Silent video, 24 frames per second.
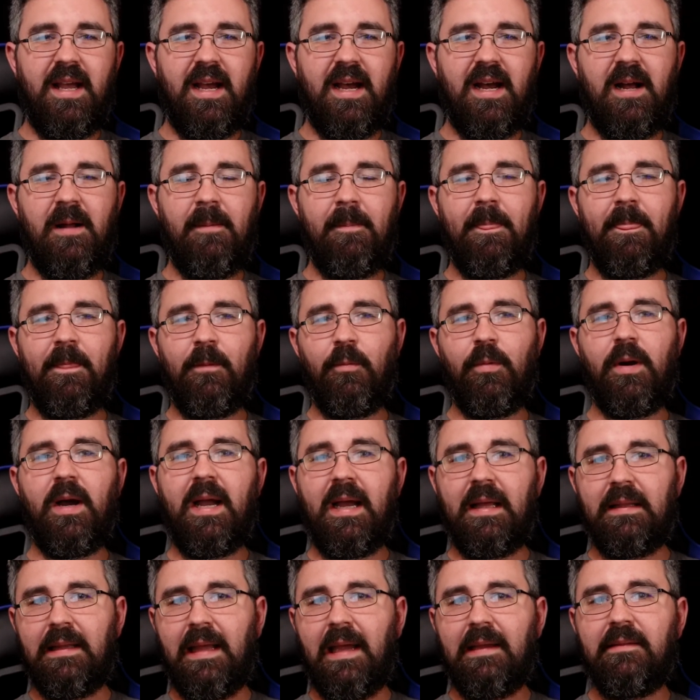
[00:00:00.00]

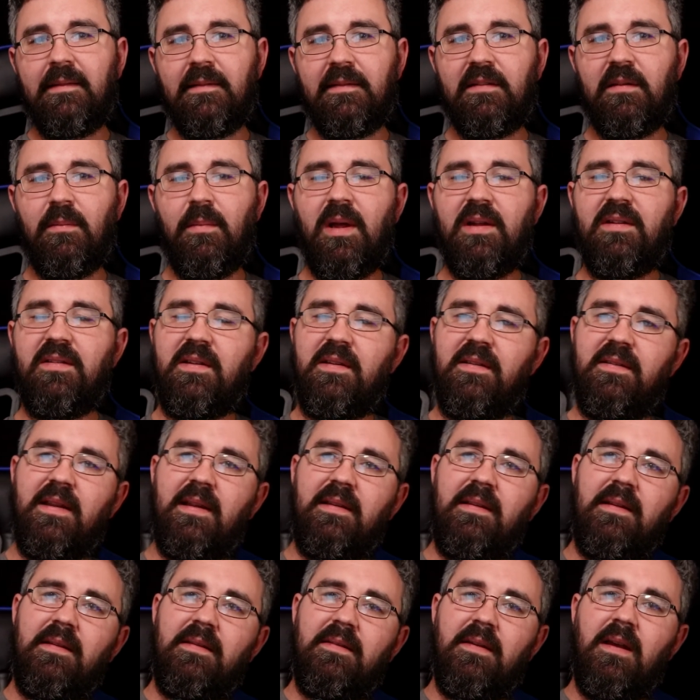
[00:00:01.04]
Why I like this so much is
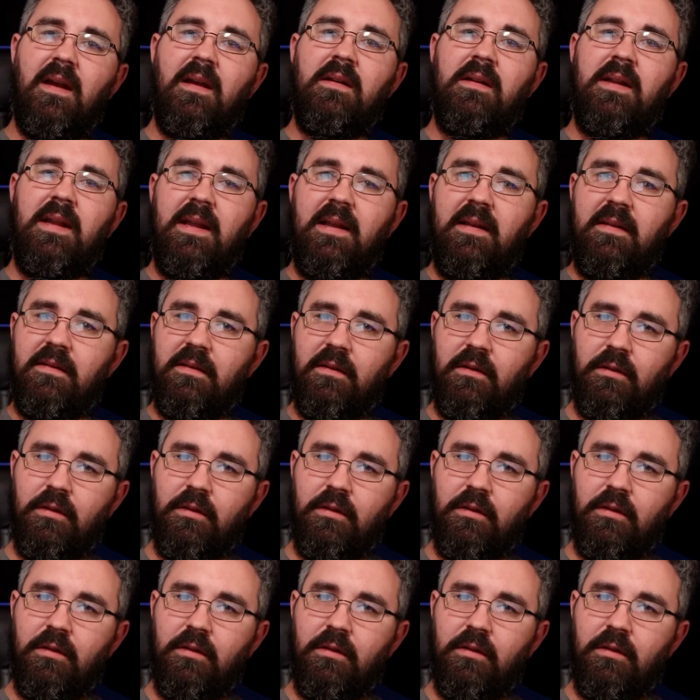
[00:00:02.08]
that the sun is